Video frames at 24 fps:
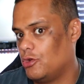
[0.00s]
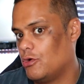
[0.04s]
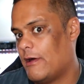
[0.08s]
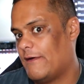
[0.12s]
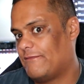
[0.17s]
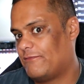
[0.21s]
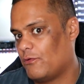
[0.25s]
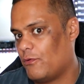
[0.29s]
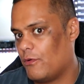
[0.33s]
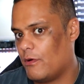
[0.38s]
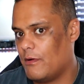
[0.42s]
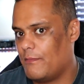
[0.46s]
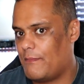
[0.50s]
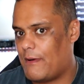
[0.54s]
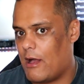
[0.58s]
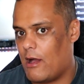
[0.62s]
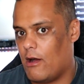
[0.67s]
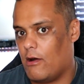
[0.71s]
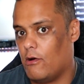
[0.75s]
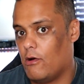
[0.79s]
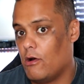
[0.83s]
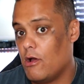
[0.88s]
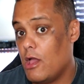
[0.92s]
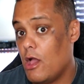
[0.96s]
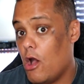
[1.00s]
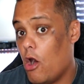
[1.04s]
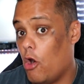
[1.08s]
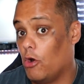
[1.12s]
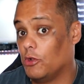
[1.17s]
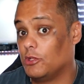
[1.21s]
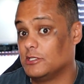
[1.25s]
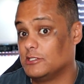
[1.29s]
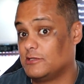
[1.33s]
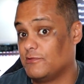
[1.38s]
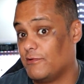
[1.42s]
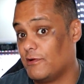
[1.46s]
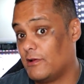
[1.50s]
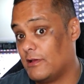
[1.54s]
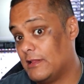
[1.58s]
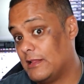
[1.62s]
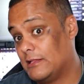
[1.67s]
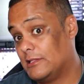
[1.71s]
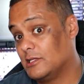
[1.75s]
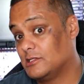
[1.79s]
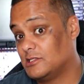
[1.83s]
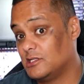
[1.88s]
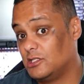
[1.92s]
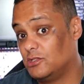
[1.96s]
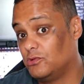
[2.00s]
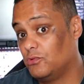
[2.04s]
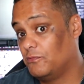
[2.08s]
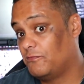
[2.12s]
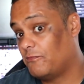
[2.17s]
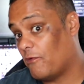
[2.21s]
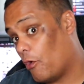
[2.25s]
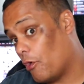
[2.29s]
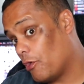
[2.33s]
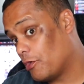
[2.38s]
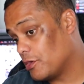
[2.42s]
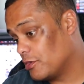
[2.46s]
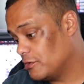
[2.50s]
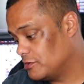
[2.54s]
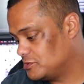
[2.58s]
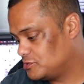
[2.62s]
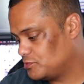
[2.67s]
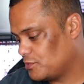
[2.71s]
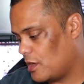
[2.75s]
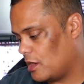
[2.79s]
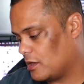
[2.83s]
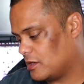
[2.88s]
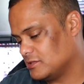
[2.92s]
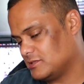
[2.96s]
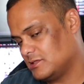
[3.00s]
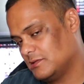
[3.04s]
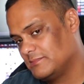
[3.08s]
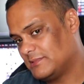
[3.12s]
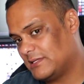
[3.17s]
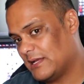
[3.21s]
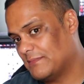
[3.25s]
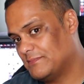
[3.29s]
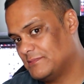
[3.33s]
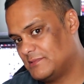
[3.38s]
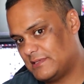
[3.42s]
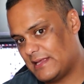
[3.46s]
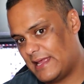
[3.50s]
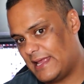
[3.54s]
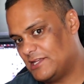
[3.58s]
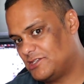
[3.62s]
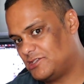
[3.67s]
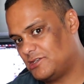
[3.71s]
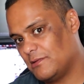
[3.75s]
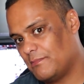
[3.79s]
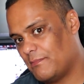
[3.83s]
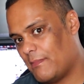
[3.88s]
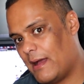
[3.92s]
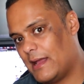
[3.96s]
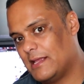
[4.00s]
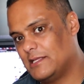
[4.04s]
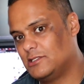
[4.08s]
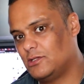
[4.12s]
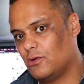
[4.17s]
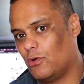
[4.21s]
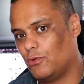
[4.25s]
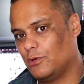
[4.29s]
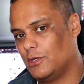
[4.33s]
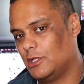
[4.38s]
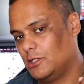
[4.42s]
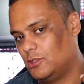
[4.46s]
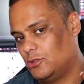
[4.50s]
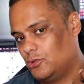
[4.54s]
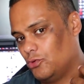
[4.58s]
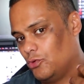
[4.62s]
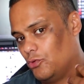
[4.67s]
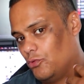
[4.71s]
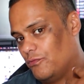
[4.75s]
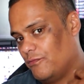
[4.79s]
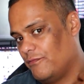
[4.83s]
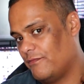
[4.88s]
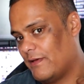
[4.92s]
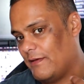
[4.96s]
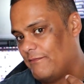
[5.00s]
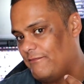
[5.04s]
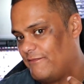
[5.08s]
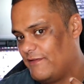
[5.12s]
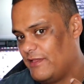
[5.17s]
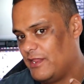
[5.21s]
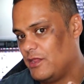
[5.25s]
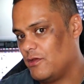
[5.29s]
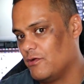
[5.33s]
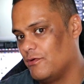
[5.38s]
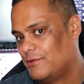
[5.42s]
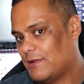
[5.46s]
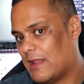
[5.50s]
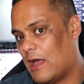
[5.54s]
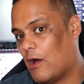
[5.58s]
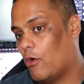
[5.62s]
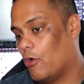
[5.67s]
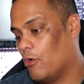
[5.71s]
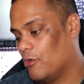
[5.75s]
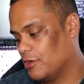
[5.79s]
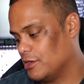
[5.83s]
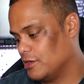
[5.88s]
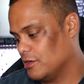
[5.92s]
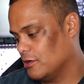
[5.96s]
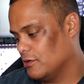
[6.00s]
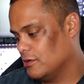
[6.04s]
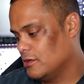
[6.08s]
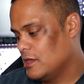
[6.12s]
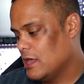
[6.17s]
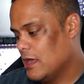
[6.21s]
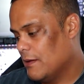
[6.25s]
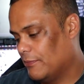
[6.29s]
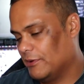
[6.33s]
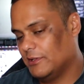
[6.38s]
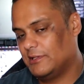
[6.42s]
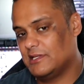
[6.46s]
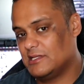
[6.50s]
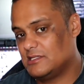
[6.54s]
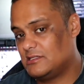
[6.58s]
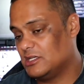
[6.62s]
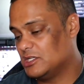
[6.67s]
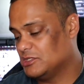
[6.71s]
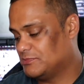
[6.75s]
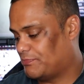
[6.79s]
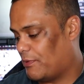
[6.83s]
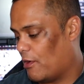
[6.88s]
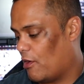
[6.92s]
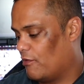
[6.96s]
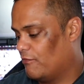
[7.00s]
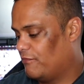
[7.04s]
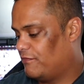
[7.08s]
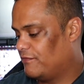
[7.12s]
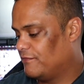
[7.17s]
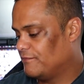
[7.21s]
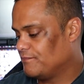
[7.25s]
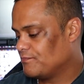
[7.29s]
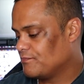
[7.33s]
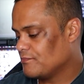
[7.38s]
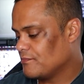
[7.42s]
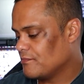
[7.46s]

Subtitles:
you don't have to worry about, oh, does it do audio as well? Because sometimes the HDMIs only do video, not audio. But this does both.